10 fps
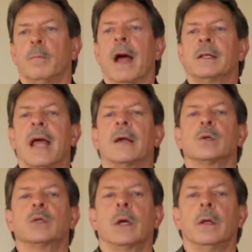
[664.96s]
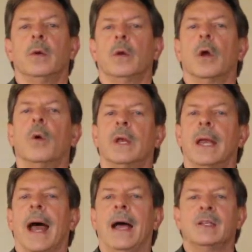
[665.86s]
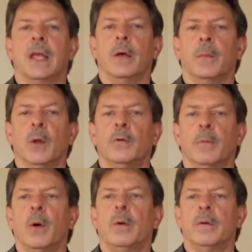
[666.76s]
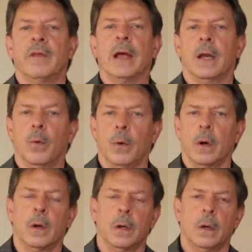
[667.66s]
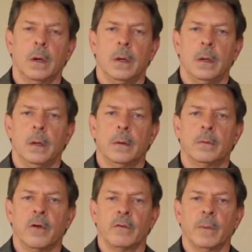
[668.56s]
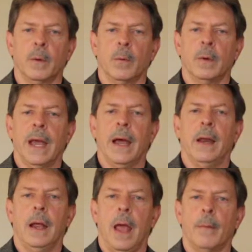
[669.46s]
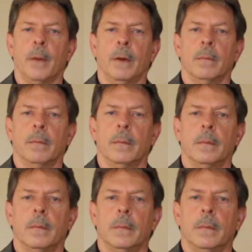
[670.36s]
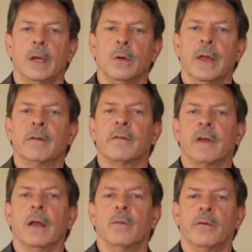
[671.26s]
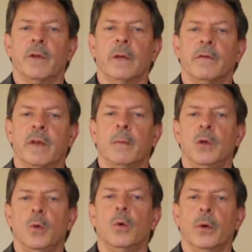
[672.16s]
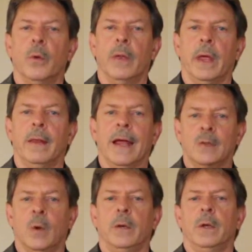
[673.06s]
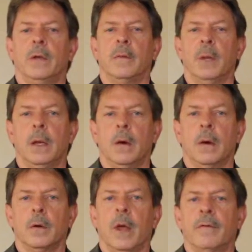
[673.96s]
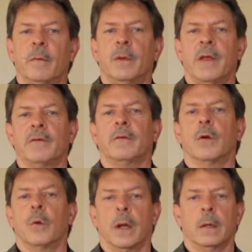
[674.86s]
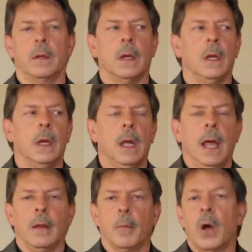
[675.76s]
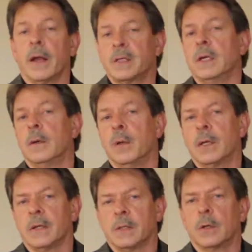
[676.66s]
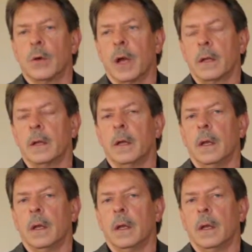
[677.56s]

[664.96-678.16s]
doctor's telling you to go and get Oscal to build your bone, it's not going to work. Trust me, it will not happen. And your DEXA scans will stay the same, and you will know that. And that's why you need to be here. You have to be tested correctly. And the products need to be tested correctly.